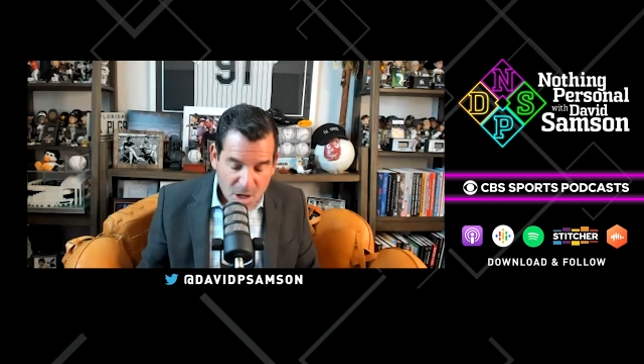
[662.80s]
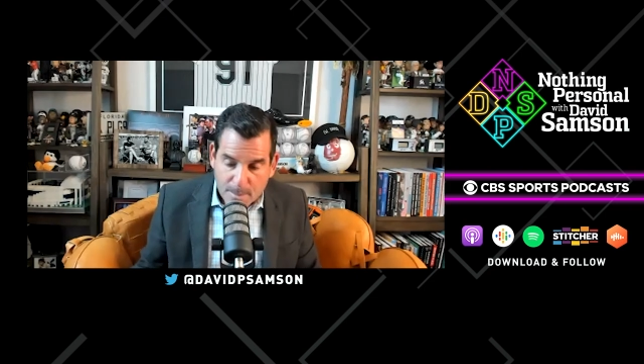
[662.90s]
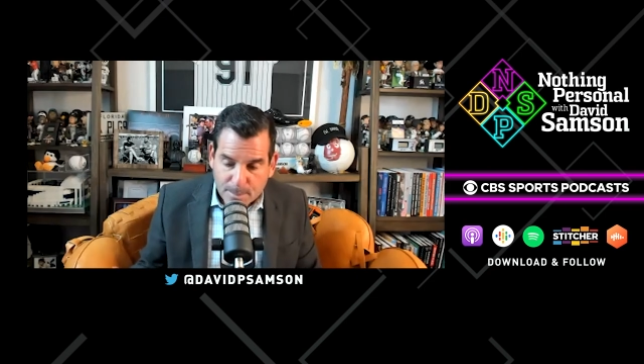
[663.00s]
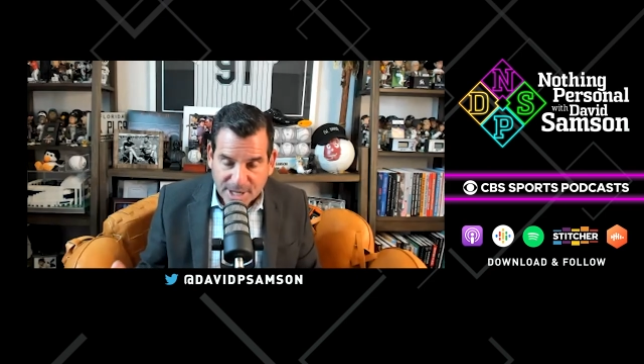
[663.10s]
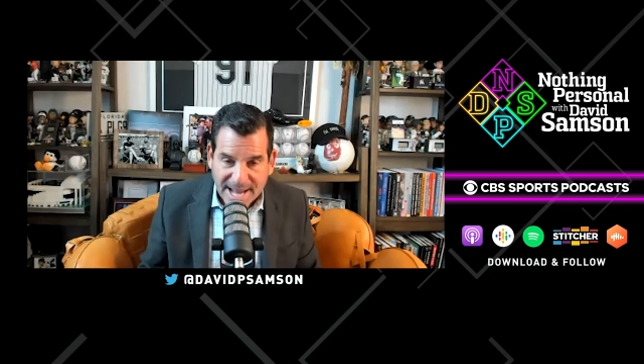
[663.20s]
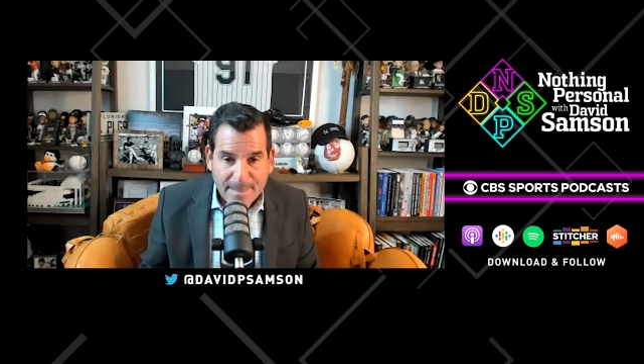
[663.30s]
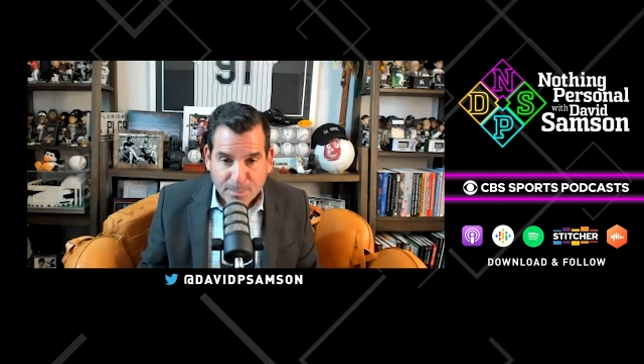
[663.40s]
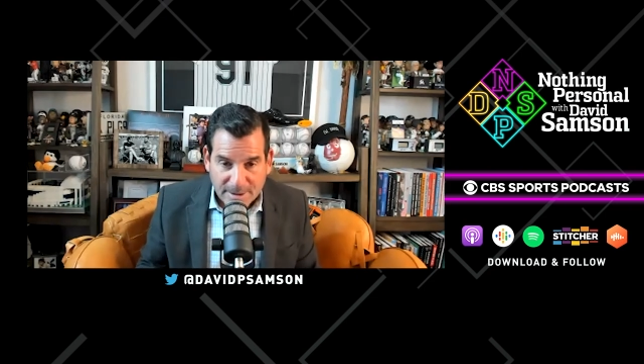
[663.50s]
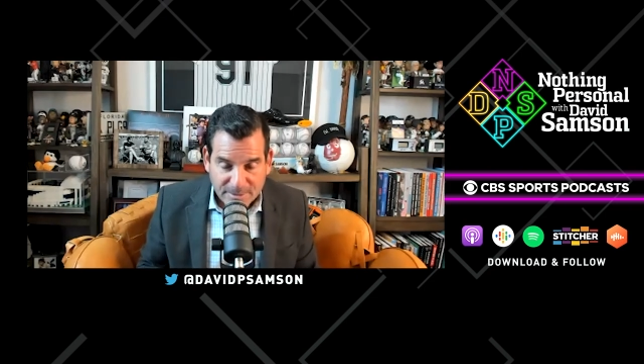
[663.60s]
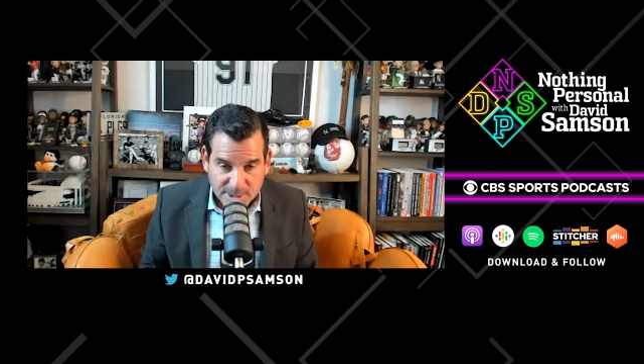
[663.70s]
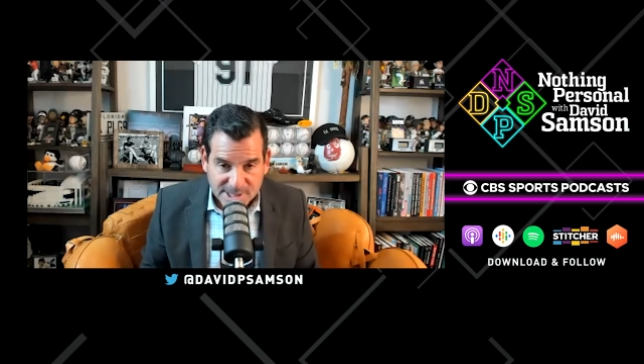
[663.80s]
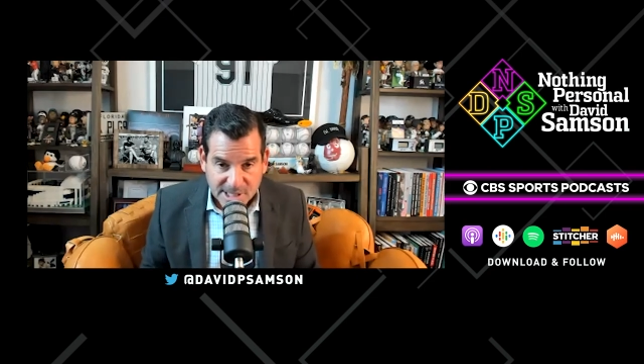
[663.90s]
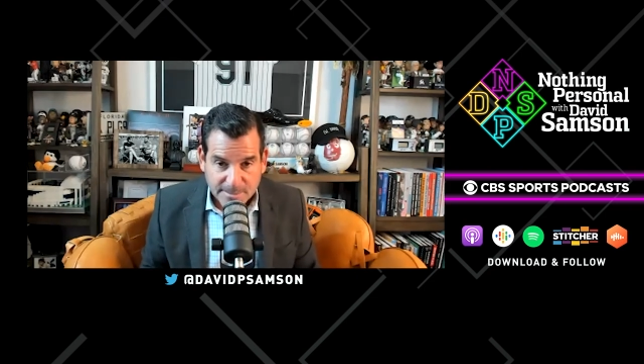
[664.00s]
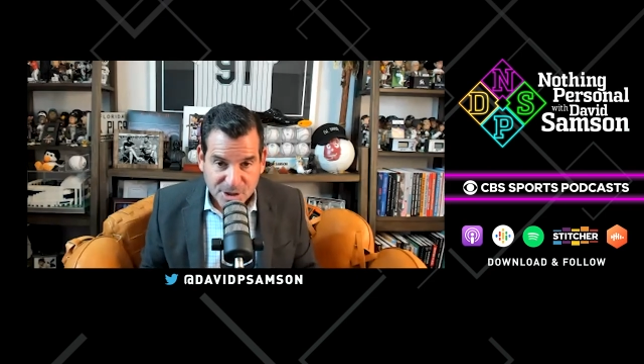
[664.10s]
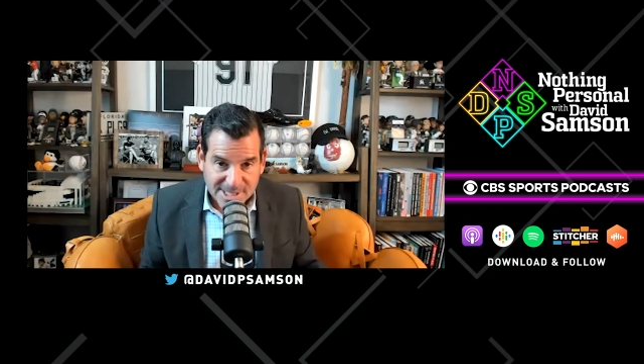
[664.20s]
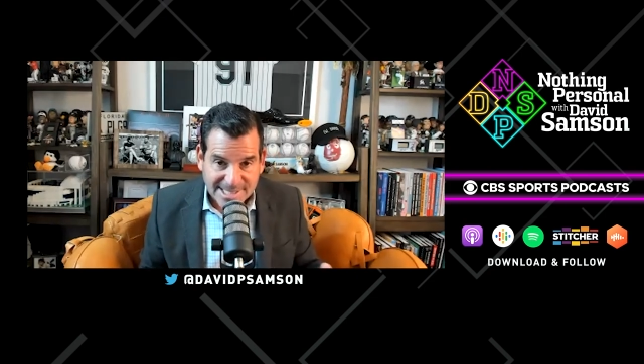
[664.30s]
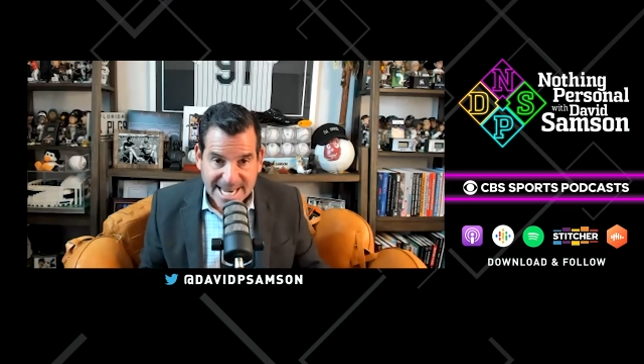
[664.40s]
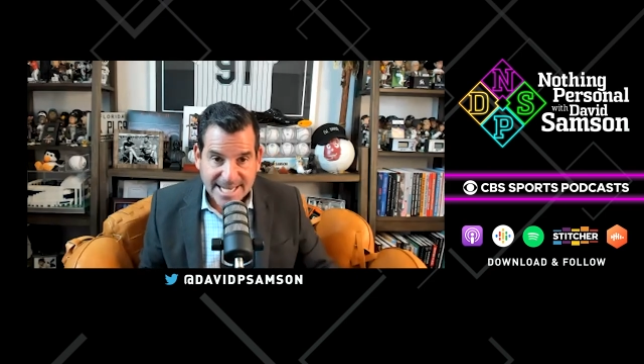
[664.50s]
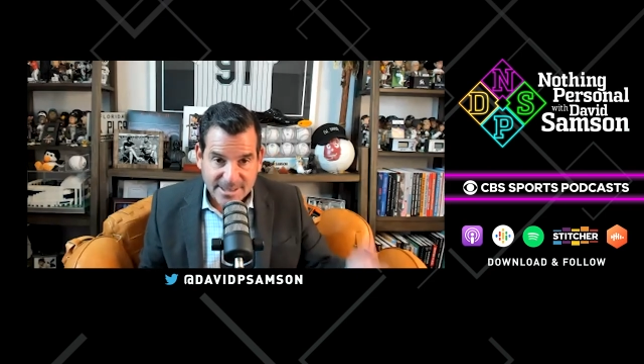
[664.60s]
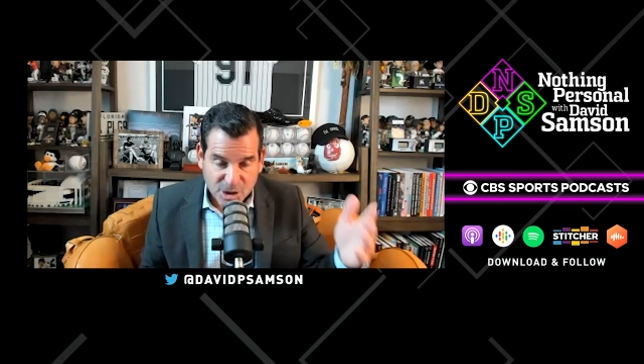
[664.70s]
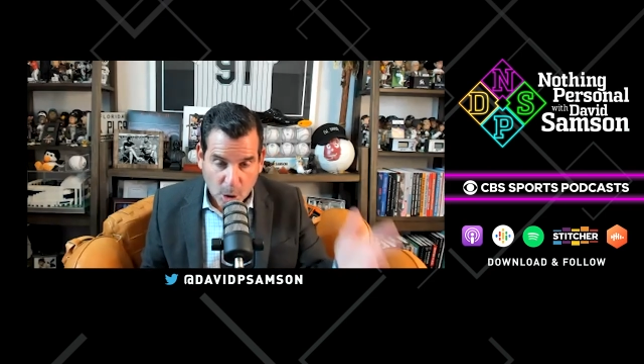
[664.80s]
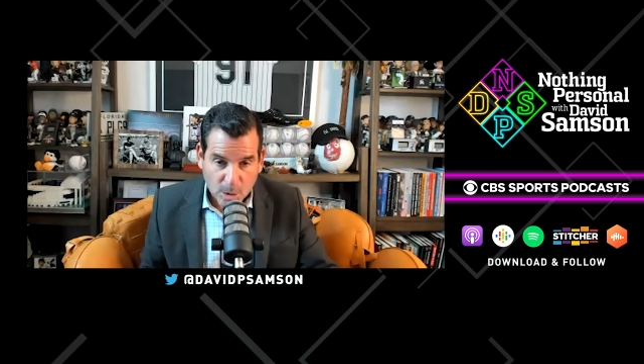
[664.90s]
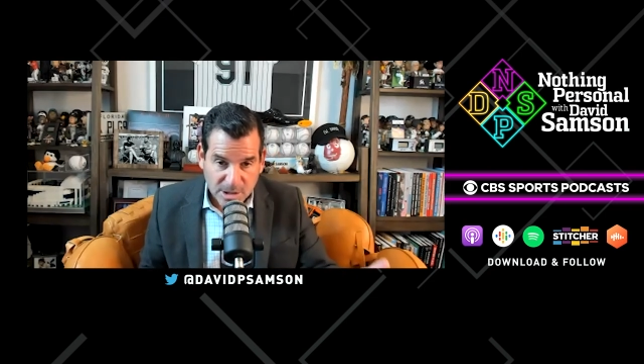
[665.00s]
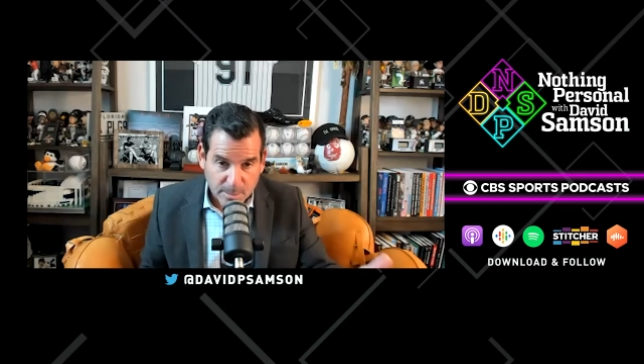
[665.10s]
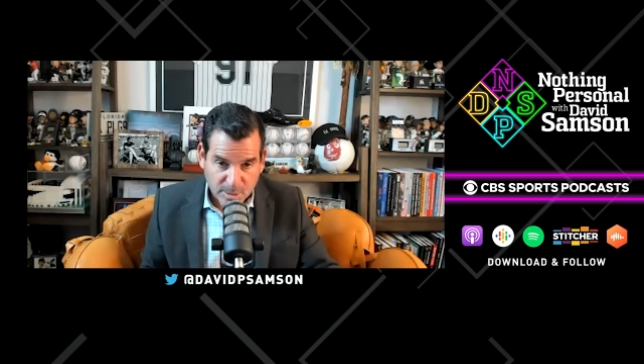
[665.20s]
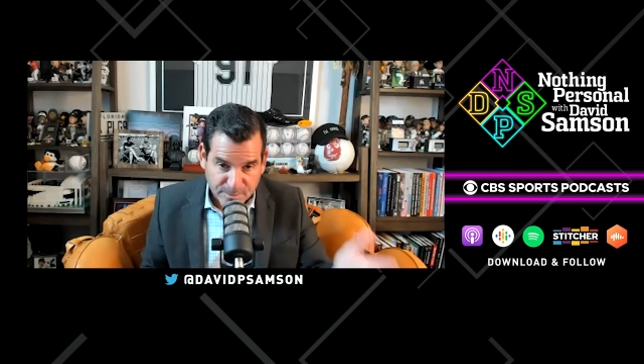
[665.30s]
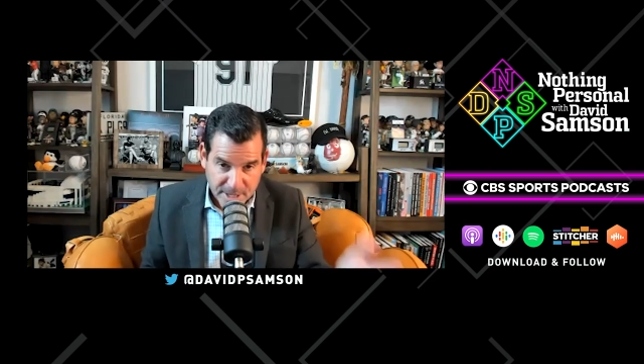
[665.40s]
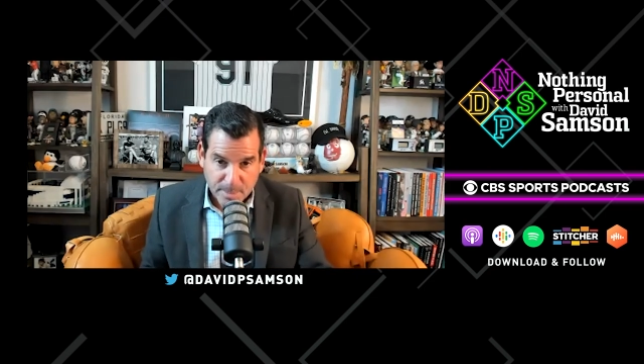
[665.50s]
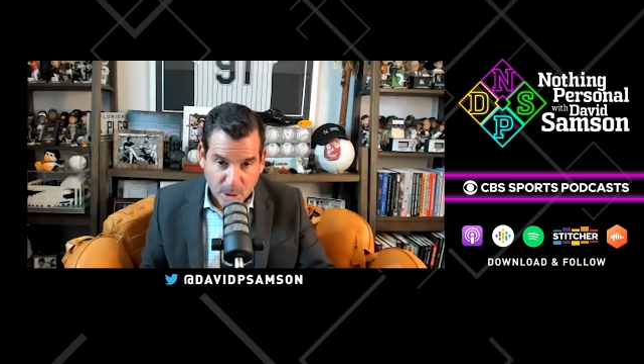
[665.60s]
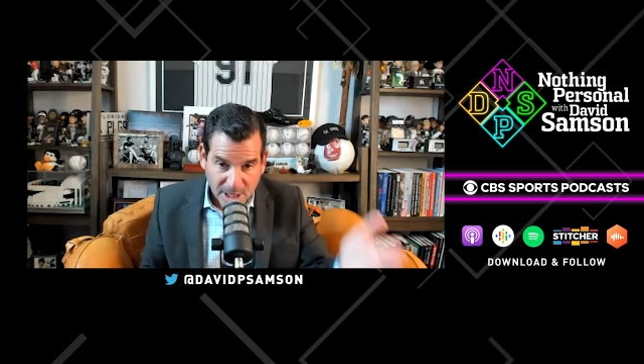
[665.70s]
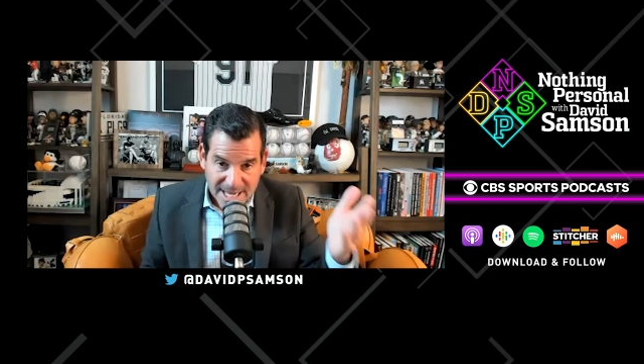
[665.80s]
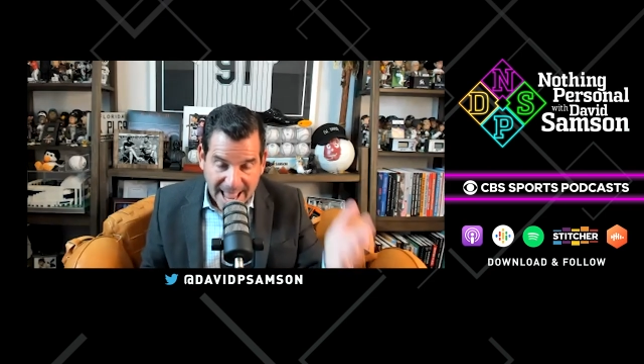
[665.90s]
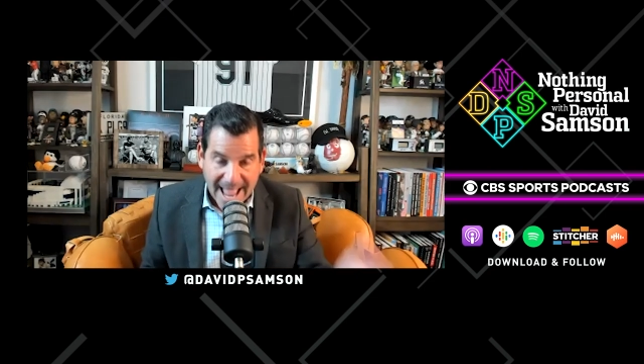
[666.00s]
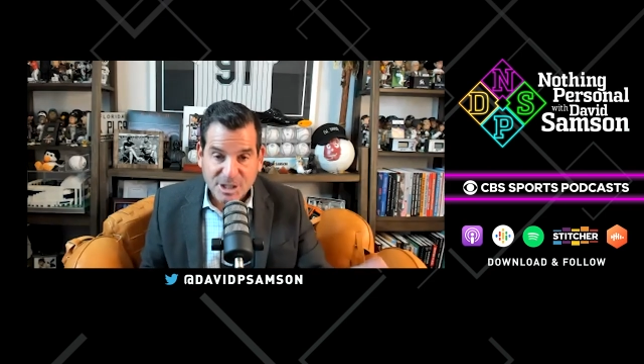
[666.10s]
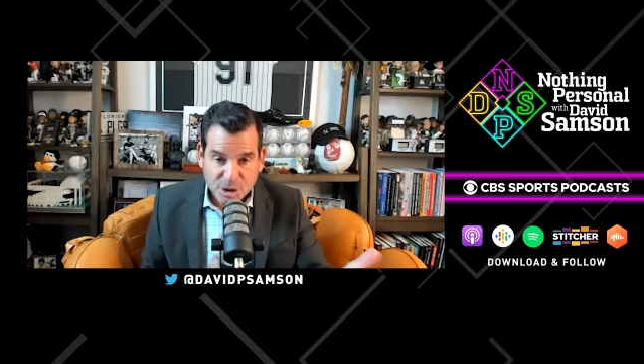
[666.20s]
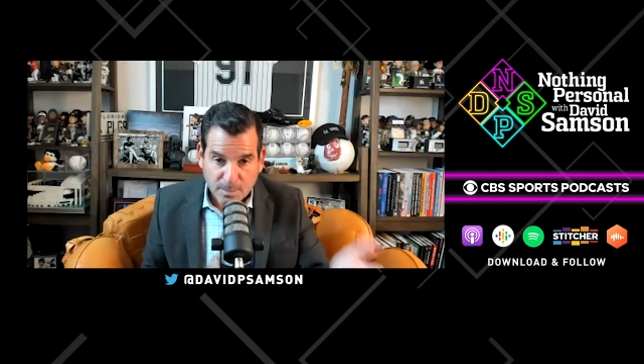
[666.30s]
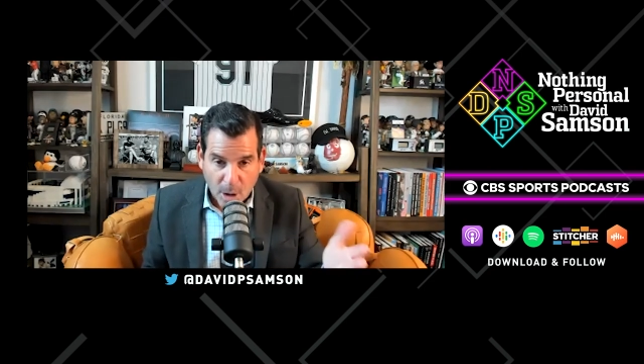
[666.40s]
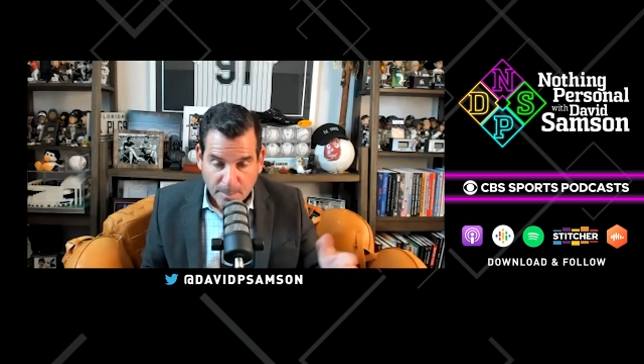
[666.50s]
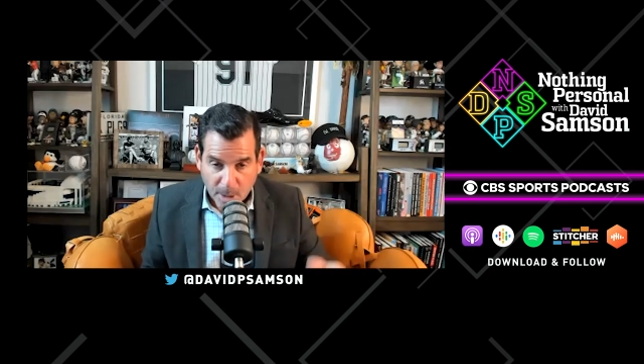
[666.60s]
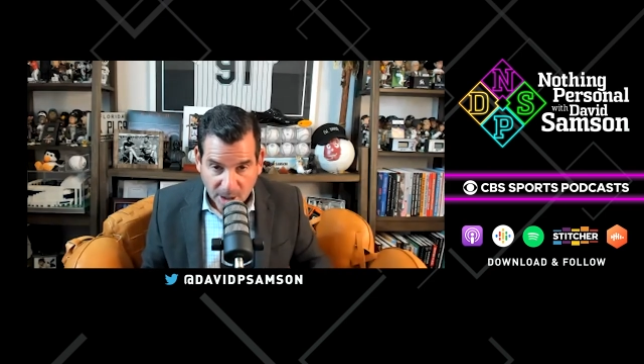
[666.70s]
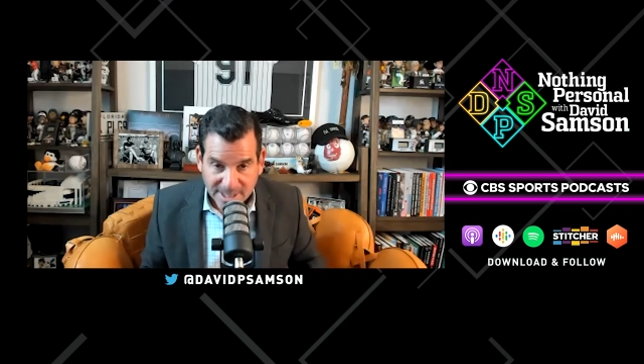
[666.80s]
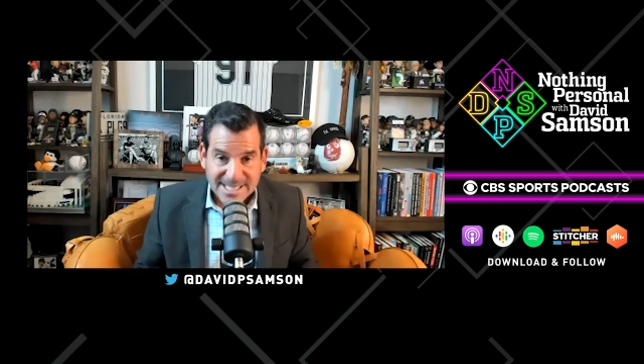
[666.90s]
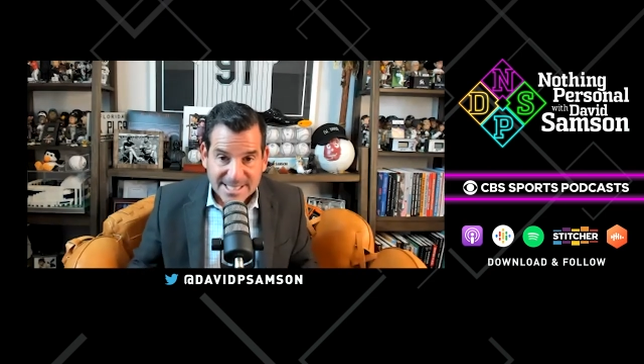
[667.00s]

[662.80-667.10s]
Per cap revenue assumption is taking the total number of people at your ballpark